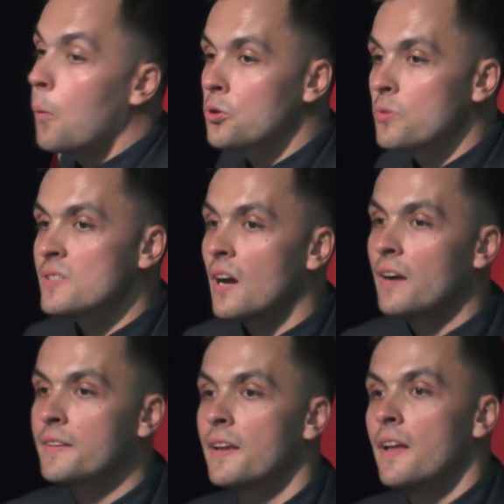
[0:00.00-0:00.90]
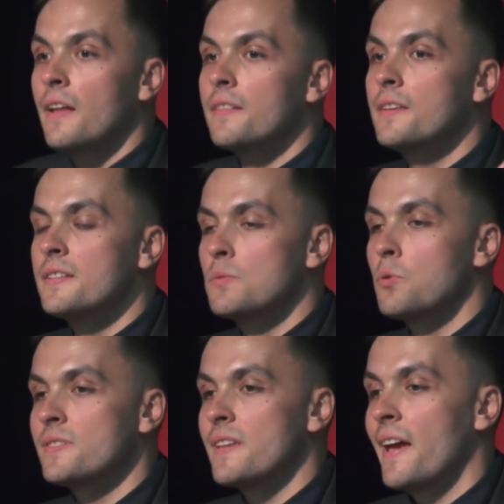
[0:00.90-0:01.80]
What was hard? This
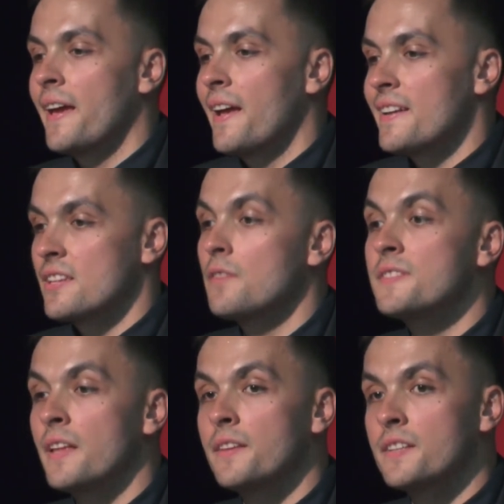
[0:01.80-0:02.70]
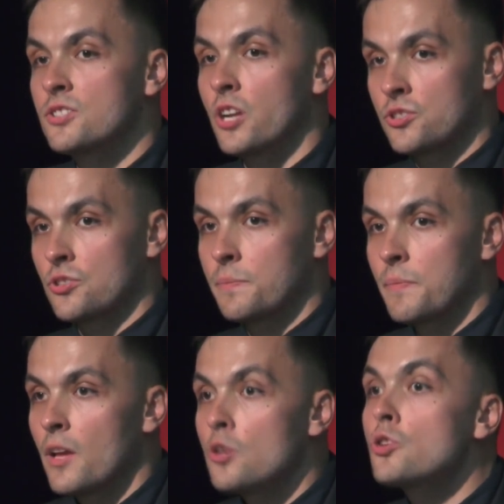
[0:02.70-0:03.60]
was a self-standing structure.
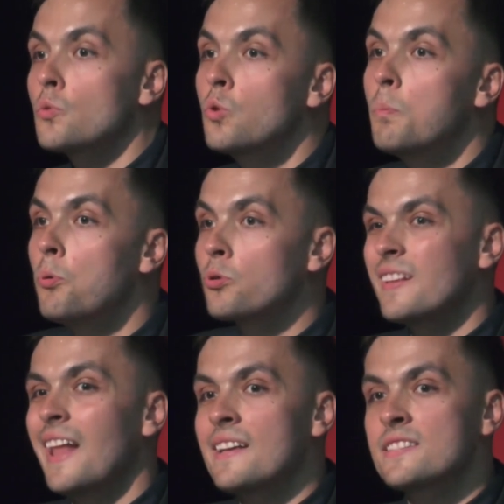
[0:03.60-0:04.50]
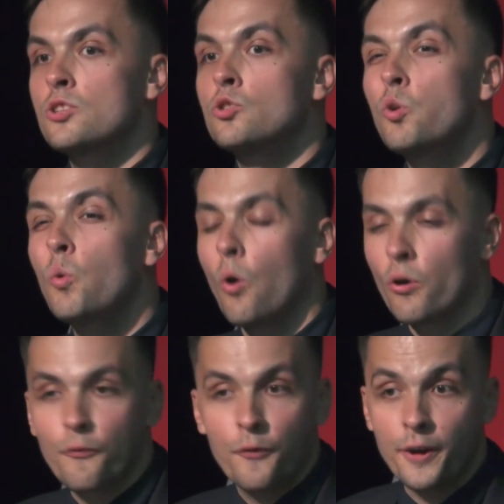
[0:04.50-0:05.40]
So to put last 2
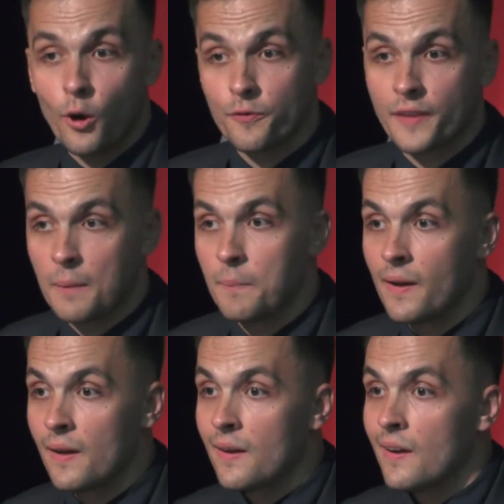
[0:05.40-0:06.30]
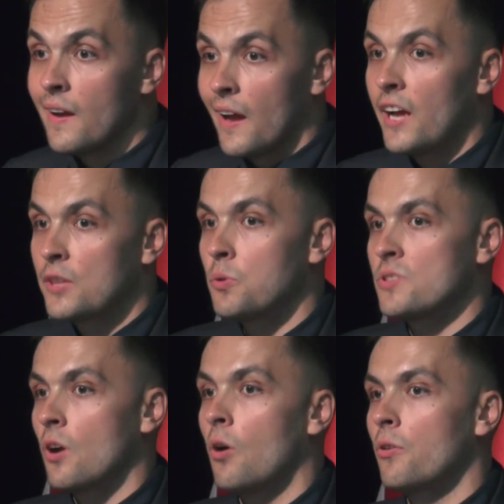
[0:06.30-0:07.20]
or 3 of them, it
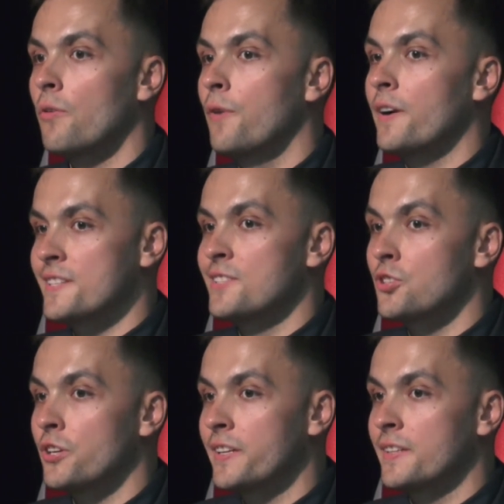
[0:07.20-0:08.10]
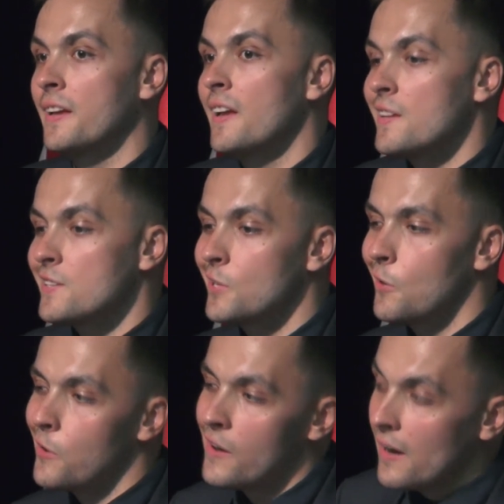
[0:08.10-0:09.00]
was all very strict.
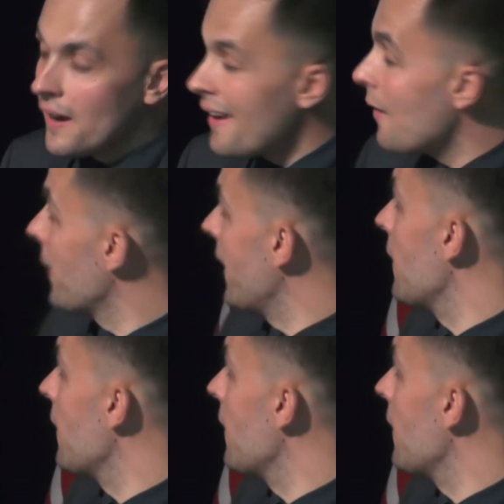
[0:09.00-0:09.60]
So we